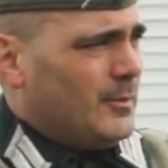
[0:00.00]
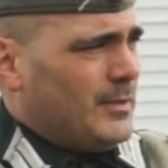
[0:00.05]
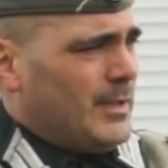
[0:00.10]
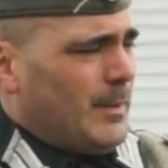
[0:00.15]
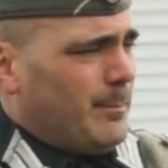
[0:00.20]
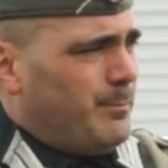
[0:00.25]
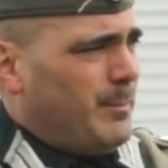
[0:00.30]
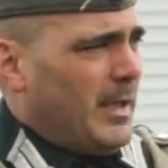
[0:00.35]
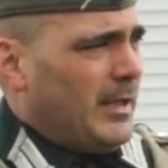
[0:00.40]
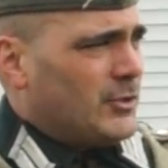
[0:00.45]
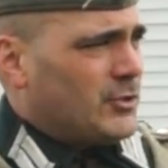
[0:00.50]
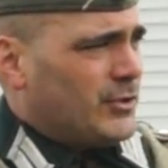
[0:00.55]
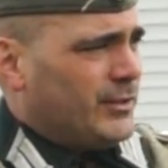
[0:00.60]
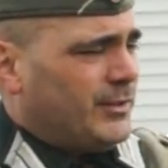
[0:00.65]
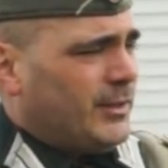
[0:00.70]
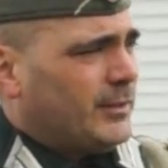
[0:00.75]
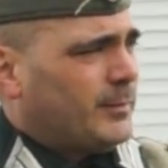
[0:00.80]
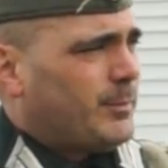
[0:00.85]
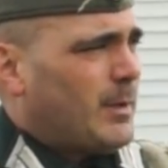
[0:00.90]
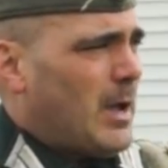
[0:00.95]
that bench is.
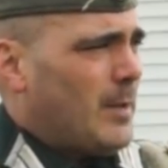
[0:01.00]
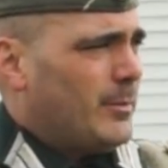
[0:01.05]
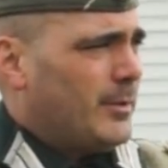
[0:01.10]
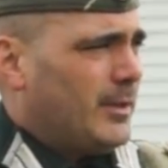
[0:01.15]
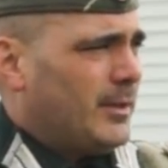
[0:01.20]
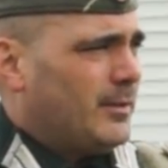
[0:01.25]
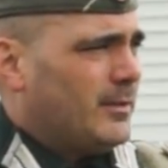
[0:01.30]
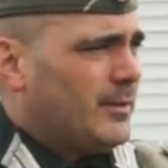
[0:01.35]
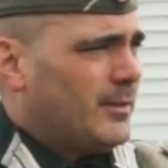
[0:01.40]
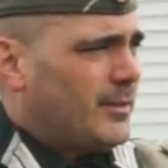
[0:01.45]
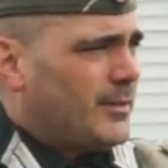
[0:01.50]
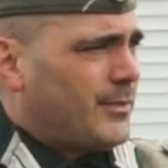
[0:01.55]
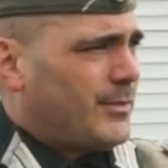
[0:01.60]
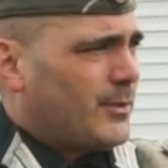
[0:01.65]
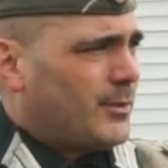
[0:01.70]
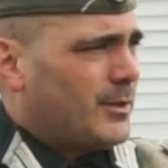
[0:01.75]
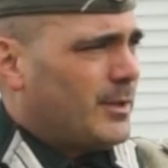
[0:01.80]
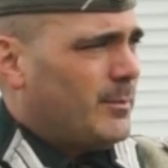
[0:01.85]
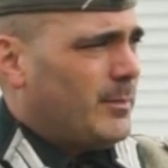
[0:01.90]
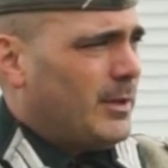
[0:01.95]
That's probably
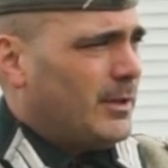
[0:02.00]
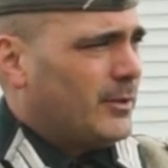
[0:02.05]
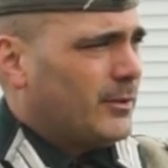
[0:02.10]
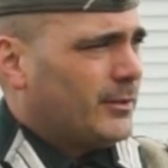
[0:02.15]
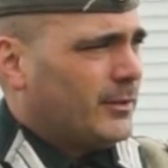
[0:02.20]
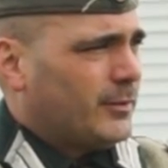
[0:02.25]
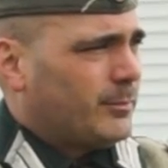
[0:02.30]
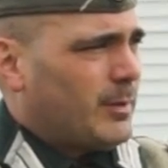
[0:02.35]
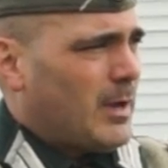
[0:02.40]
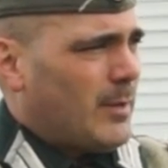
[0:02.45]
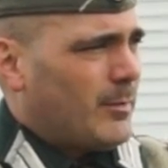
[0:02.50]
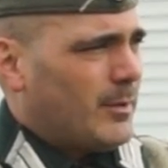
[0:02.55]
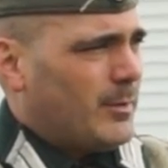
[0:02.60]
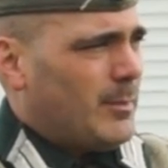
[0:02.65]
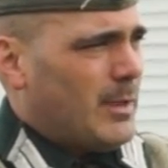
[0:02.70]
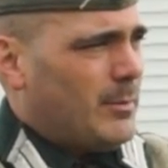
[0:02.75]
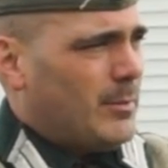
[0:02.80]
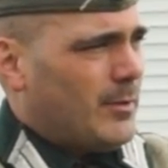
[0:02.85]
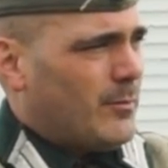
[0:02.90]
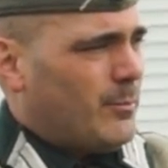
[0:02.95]
30 meters. That's probably
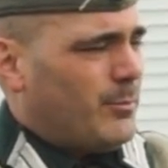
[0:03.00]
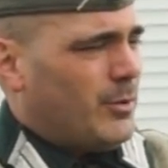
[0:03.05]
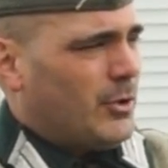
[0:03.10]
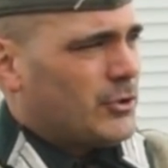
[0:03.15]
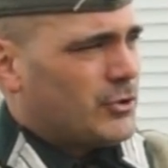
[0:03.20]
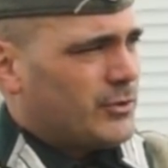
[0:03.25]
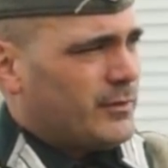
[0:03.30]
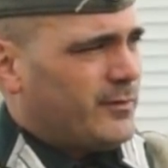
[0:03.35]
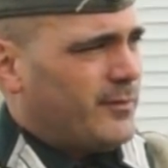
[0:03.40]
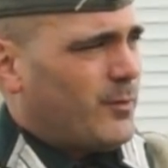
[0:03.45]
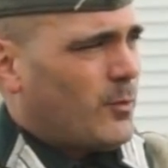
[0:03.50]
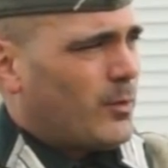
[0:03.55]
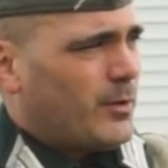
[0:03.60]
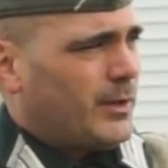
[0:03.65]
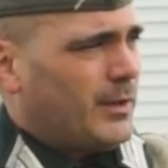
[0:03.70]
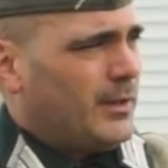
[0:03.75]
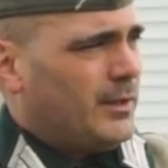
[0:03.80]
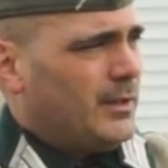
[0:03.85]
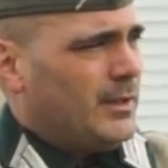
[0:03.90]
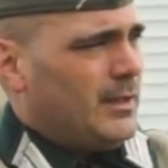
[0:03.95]
maybe even pushing
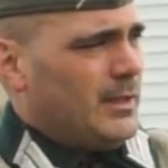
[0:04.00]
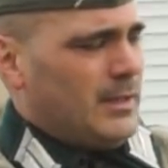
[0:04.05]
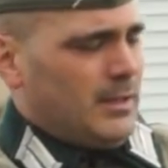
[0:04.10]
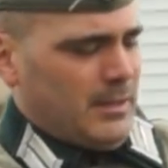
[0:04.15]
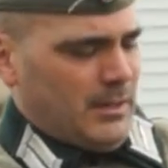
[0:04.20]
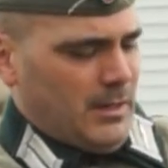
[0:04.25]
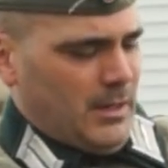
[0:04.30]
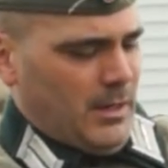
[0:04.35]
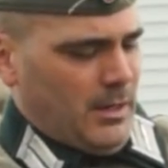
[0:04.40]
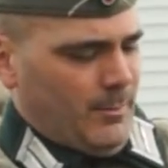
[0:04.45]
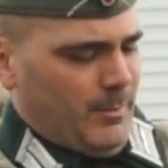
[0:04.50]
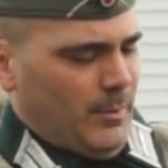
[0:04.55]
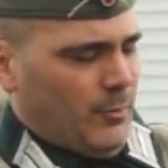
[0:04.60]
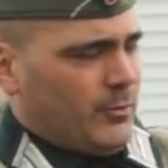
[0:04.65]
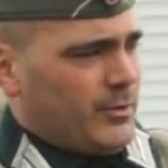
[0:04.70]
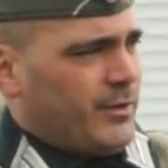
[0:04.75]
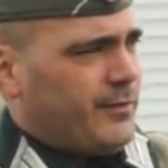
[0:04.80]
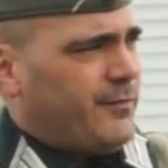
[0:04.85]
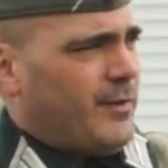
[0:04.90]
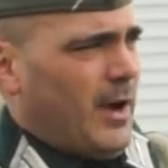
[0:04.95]
40. But
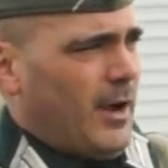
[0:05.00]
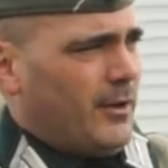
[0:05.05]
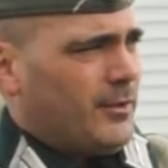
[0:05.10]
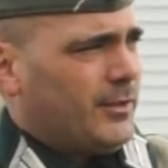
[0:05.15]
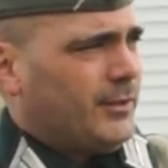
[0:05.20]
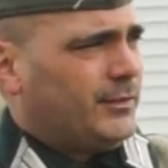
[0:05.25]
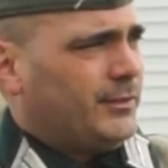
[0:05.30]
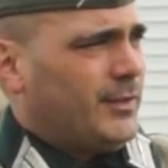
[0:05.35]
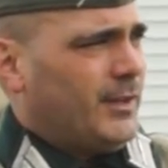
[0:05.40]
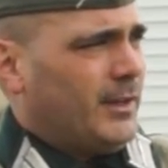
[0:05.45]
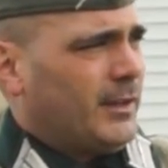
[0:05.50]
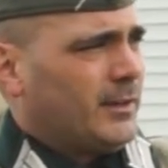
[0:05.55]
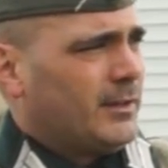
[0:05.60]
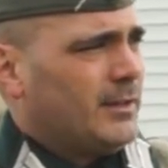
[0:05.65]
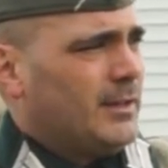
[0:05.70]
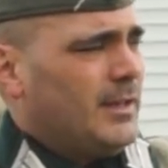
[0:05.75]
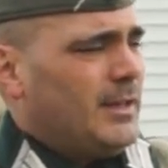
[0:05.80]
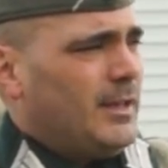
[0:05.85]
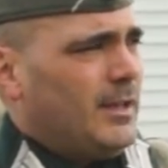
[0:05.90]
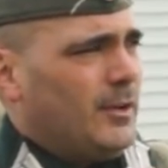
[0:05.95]
when you fire this thing,
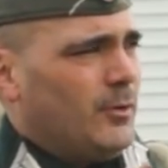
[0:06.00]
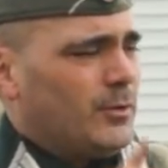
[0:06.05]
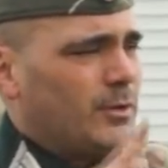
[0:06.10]
it